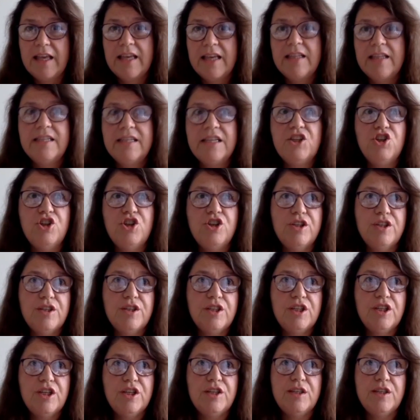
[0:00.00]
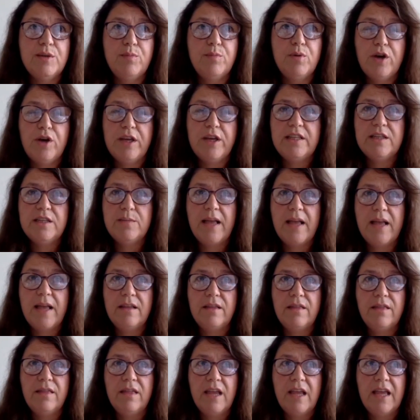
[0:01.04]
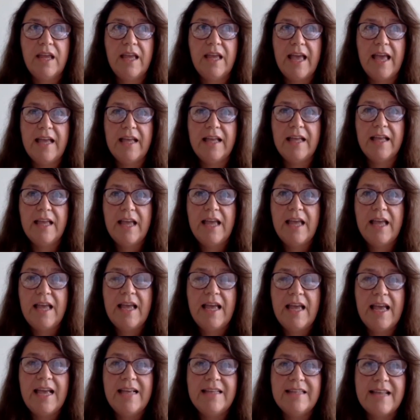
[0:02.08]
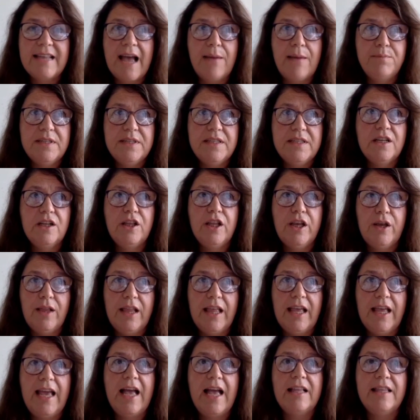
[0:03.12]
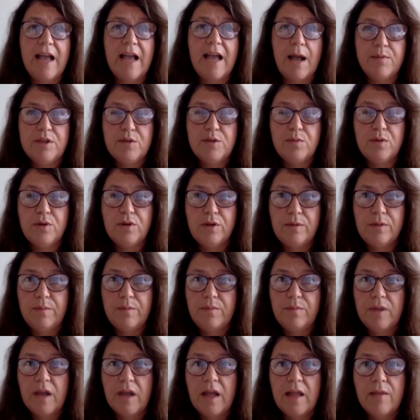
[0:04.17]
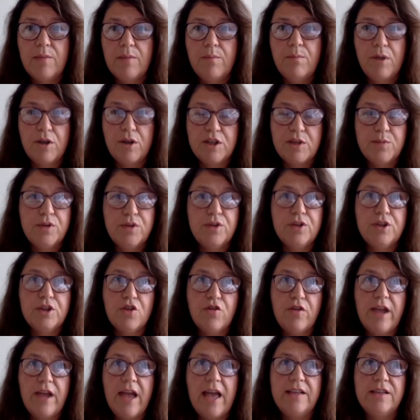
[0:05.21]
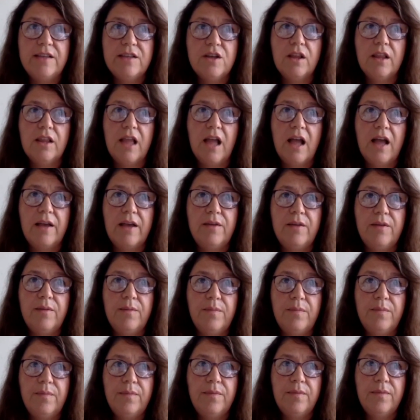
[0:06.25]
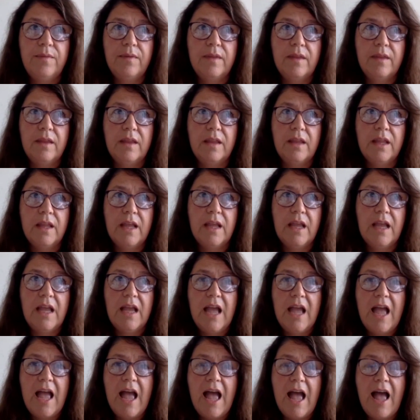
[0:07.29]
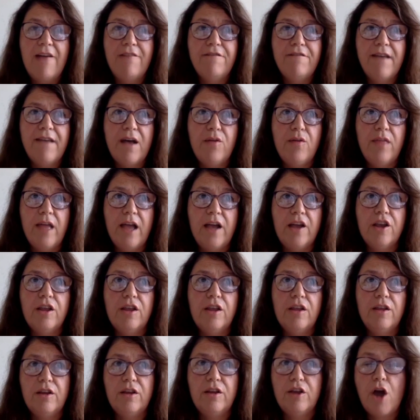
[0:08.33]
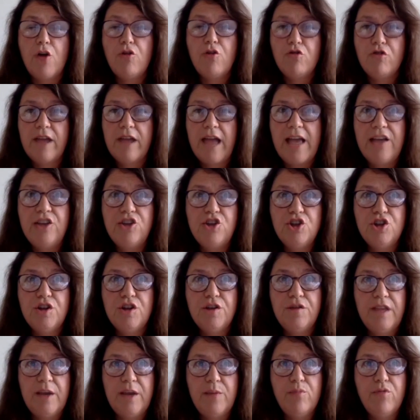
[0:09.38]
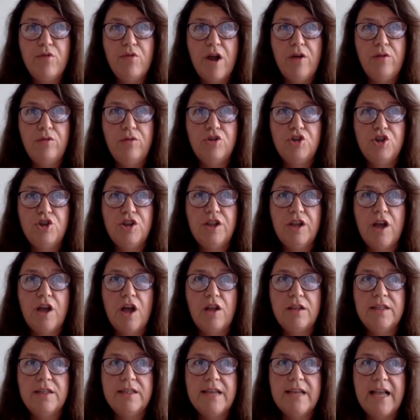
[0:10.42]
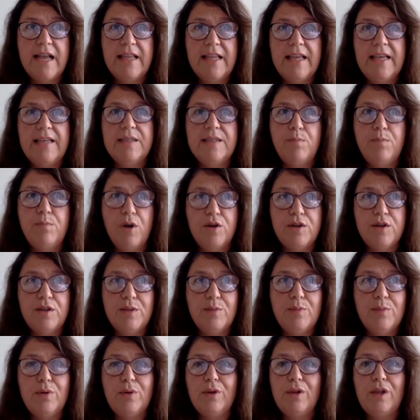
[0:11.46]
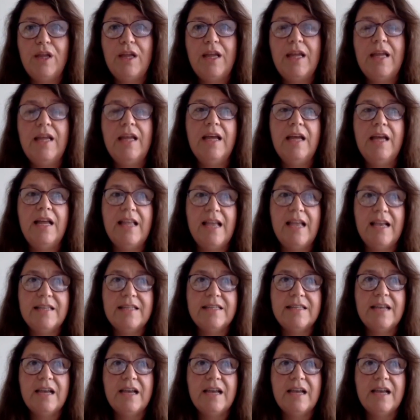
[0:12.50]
and conditions to support independent thinking, is absolutely adaptable and possible to create online. I found that co-creation of the approach and the content is possible and